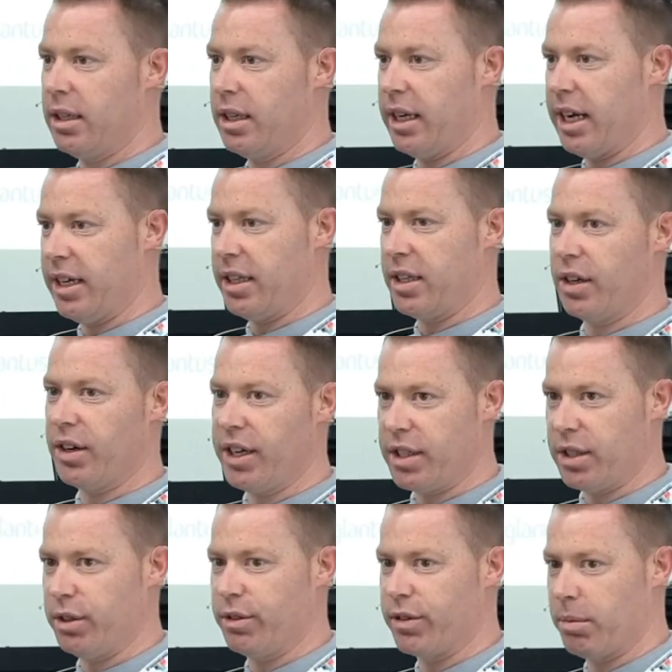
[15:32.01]
in anything I
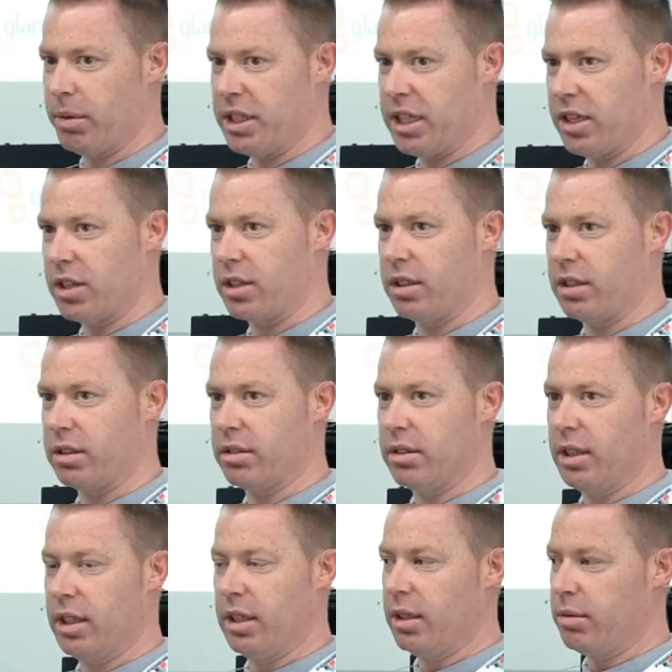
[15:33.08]
do from a digital
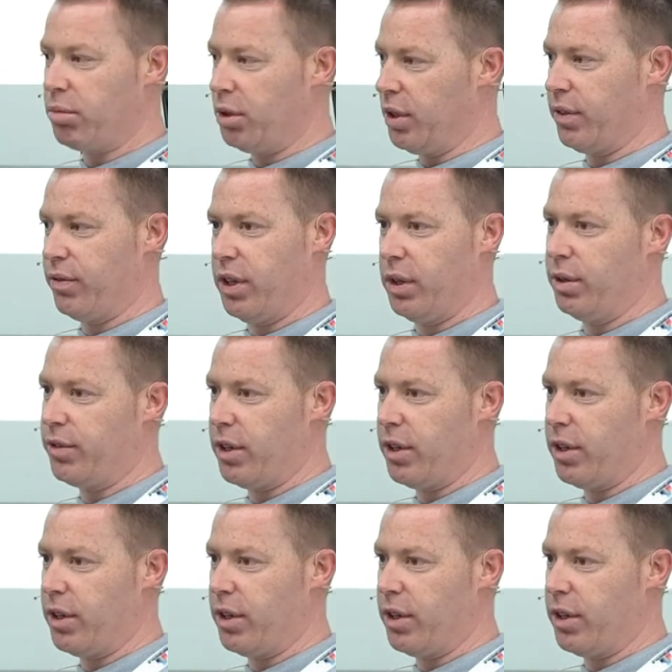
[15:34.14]
point of view.